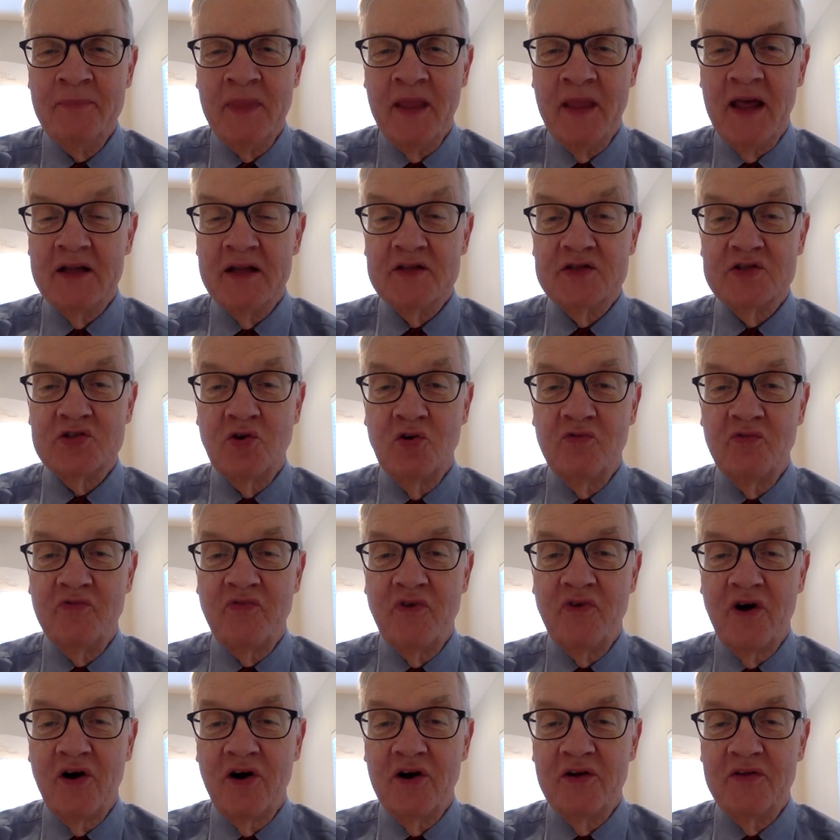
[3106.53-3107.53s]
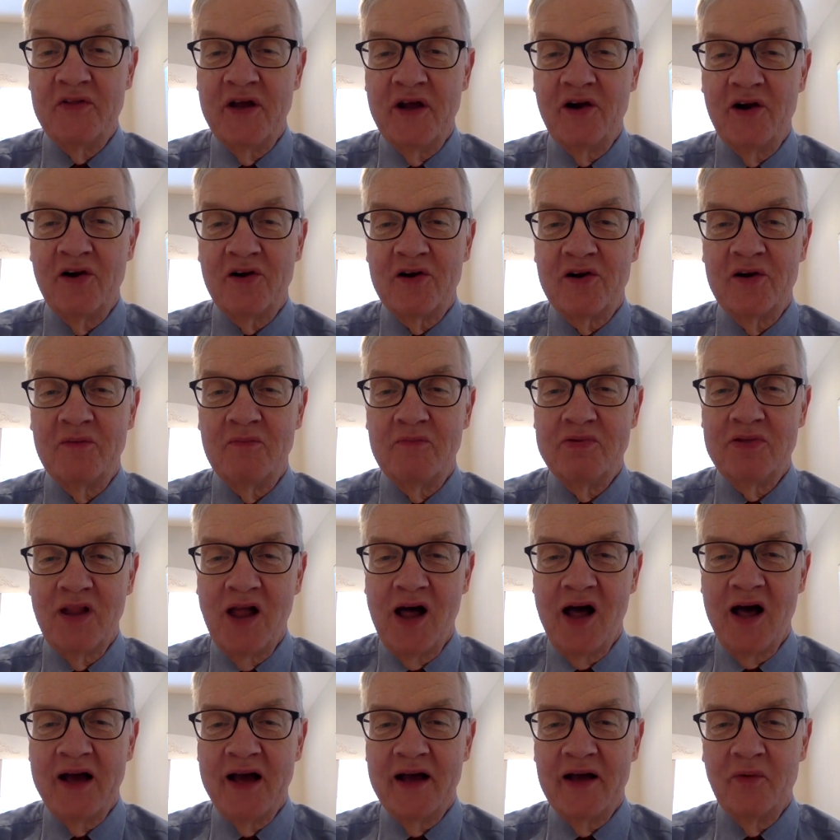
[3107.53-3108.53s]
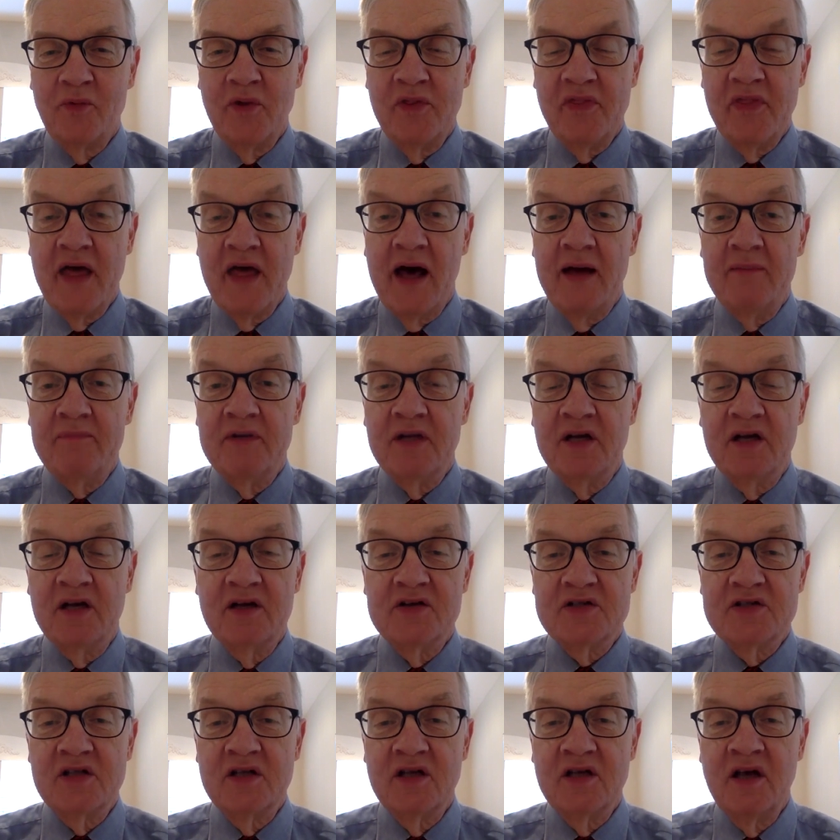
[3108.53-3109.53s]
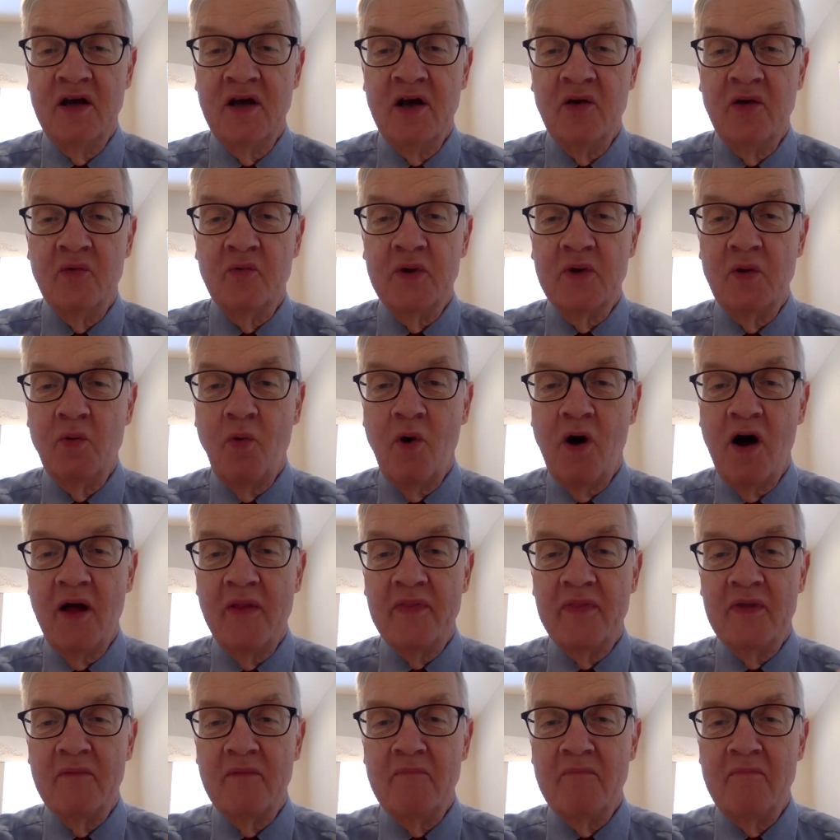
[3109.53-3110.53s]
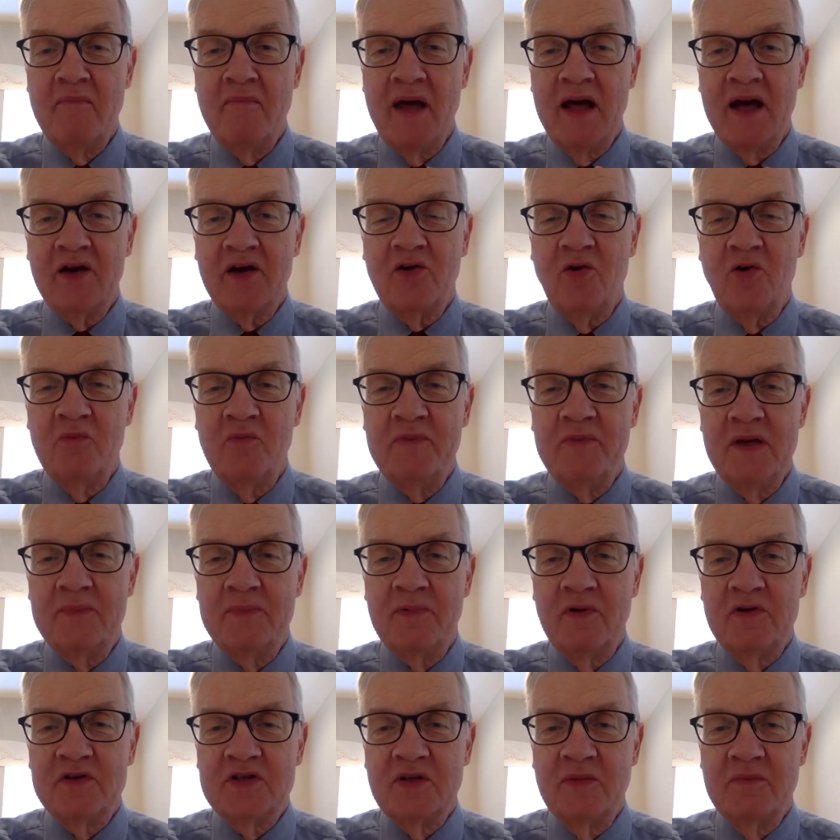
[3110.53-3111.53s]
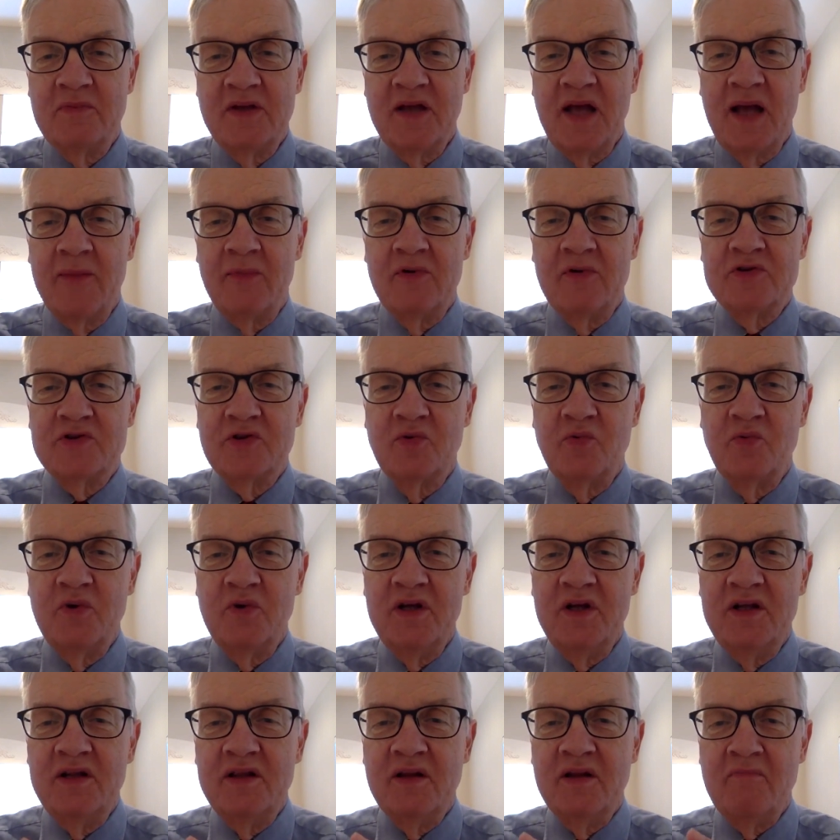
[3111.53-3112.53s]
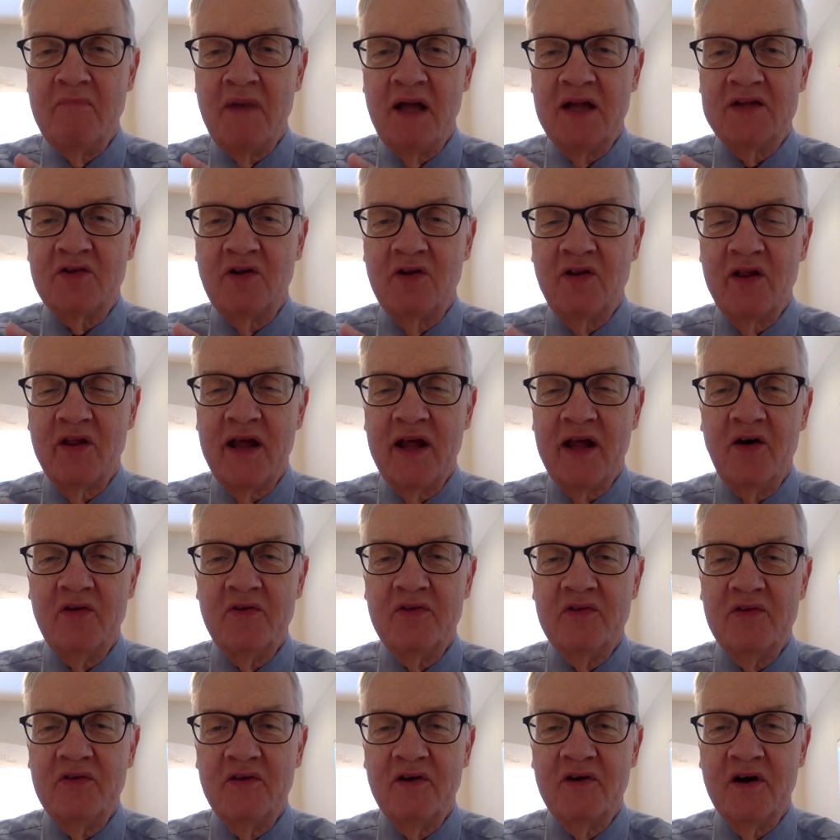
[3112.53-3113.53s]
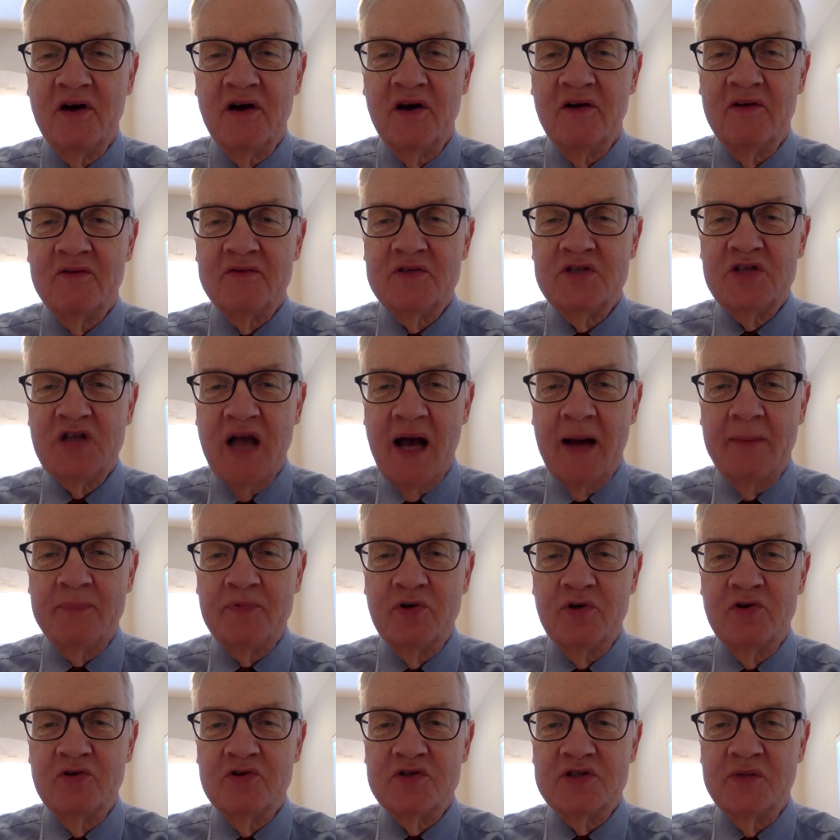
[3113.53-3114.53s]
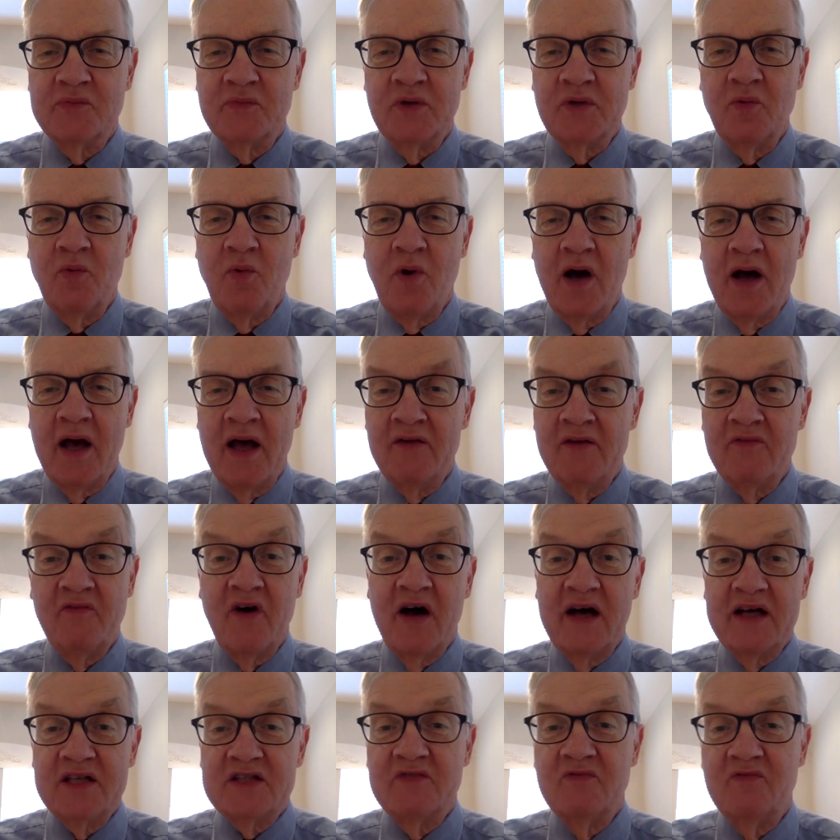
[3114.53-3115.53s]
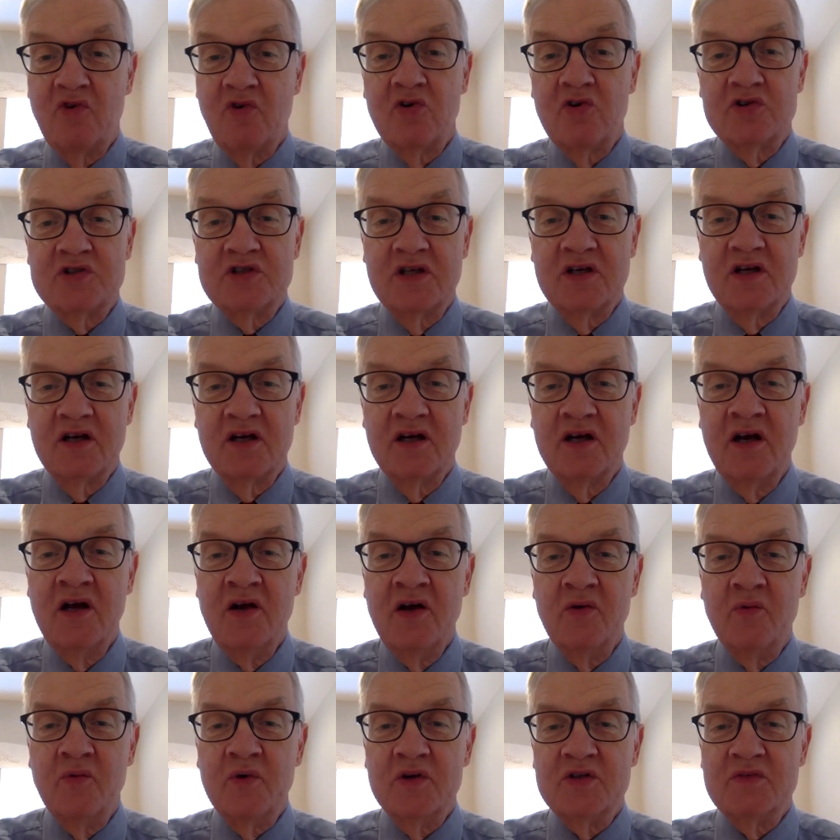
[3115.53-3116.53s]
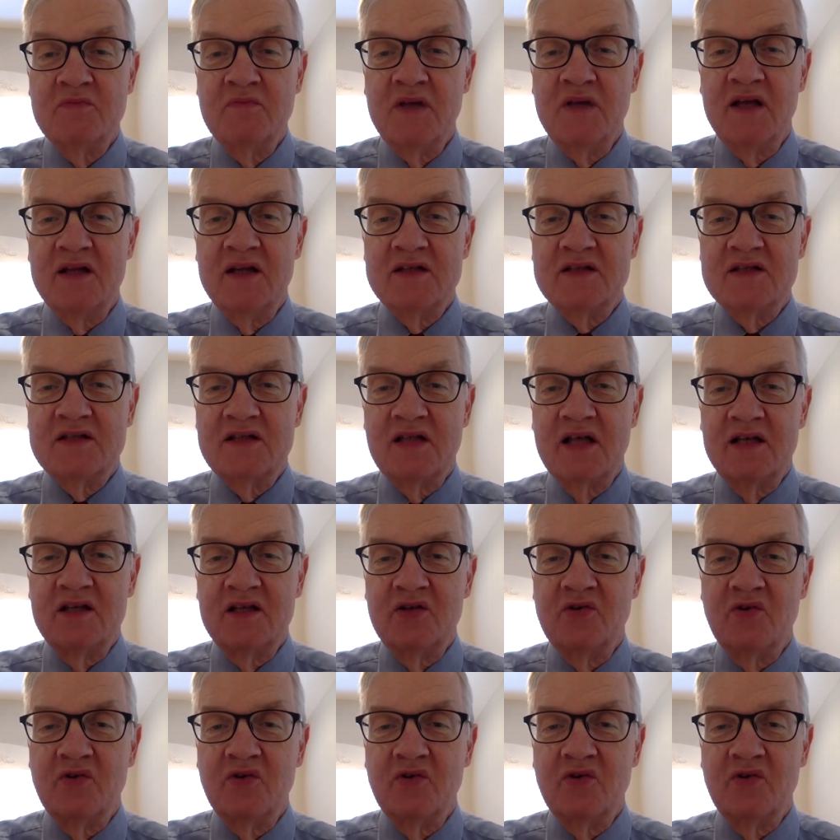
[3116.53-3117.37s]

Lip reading: And so far they are complying with that because we want the medical people to be able to read the mental health chapters, and vice versa, which means that